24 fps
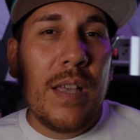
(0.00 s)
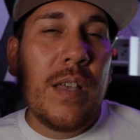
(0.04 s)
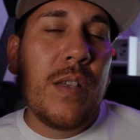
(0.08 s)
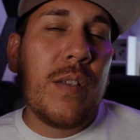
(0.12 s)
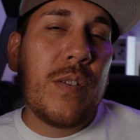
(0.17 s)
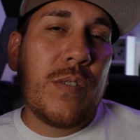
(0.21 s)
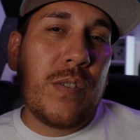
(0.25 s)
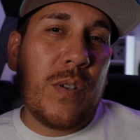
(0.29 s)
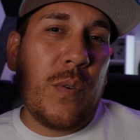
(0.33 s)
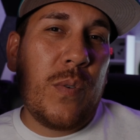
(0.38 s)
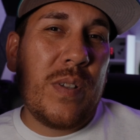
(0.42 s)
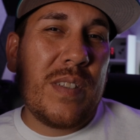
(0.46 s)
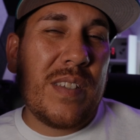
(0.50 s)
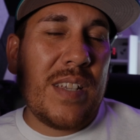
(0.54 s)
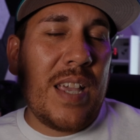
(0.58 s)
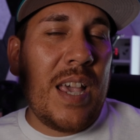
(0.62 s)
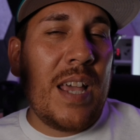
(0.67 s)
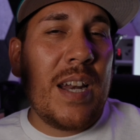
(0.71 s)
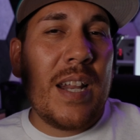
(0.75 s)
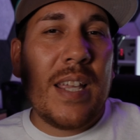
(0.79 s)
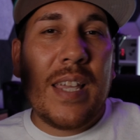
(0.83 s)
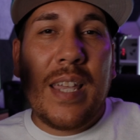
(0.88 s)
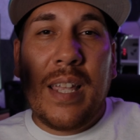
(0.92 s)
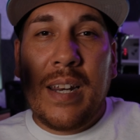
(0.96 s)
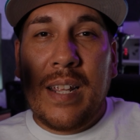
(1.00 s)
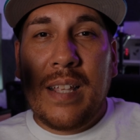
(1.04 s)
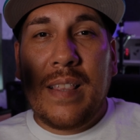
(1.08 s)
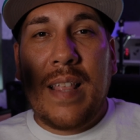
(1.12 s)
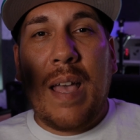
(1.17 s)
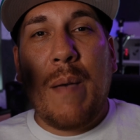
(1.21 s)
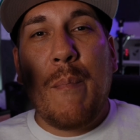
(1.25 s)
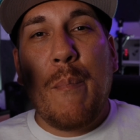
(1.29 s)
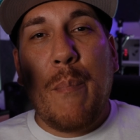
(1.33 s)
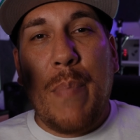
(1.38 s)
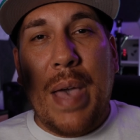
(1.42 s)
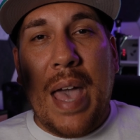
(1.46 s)
So it's kind of getting
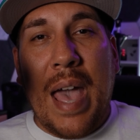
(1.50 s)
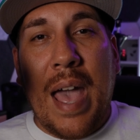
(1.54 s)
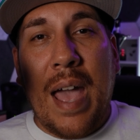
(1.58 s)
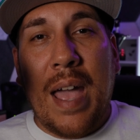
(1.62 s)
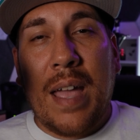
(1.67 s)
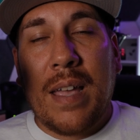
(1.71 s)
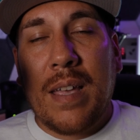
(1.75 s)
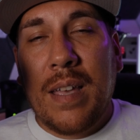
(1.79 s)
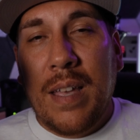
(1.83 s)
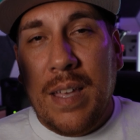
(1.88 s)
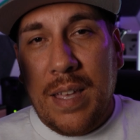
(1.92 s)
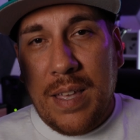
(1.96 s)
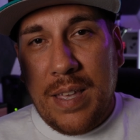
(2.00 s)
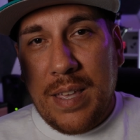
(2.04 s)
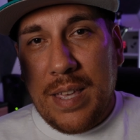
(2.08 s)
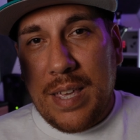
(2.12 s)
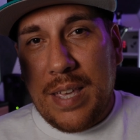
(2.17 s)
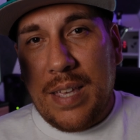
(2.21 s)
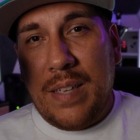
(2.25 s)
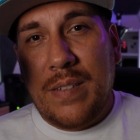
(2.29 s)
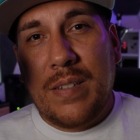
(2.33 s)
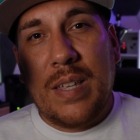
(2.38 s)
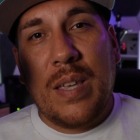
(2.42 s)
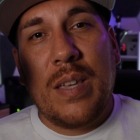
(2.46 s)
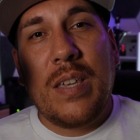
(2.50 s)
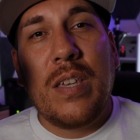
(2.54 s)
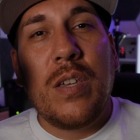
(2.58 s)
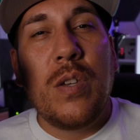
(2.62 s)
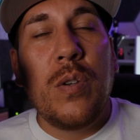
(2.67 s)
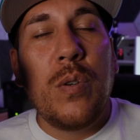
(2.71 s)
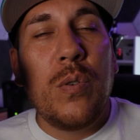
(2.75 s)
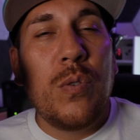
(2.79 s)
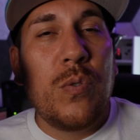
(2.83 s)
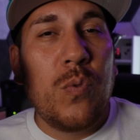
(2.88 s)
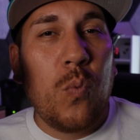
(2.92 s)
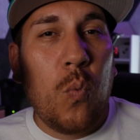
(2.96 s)
that back is a
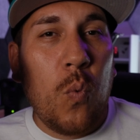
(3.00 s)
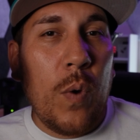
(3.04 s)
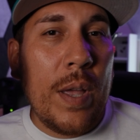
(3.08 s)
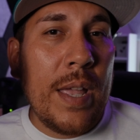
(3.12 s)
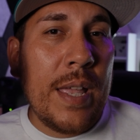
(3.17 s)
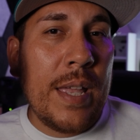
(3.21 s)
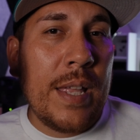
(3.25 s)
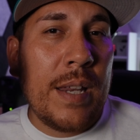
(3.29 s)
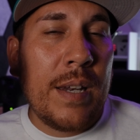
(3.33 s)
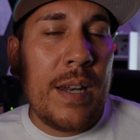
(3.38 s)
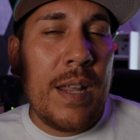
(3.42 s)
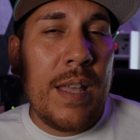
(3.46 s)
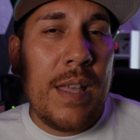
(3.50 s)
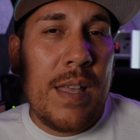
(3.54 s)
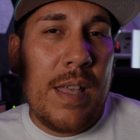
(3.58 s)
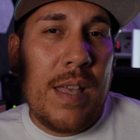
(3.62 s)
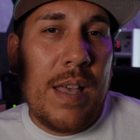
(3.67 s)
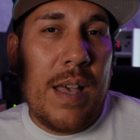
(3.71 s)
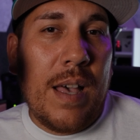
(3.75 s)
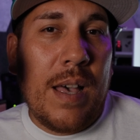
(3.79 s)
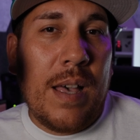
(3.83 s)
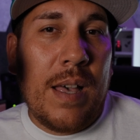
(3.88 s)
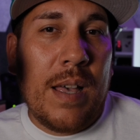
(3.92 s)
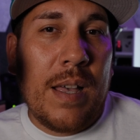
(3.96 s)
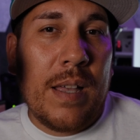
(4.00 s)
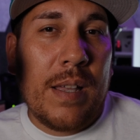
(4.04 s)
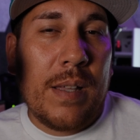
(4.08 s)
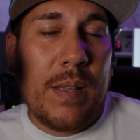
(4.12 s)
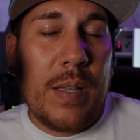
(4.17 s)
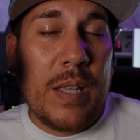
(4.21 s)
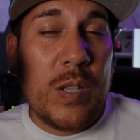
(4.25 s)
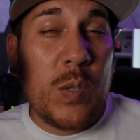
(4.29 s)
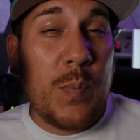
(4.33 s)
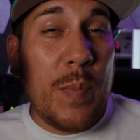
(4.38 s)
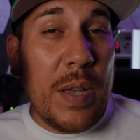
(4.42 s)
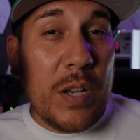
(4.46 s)
huge win,
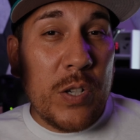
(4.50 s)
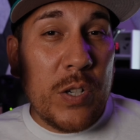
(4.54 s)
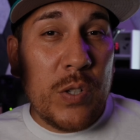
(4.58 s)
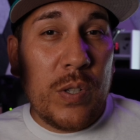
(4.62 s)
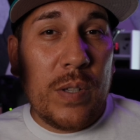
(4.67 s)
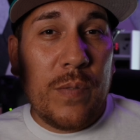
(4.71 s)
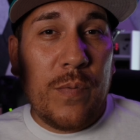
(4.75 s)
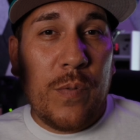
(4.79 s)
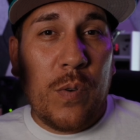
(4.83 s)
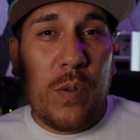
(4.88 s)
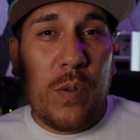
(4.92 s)
especially for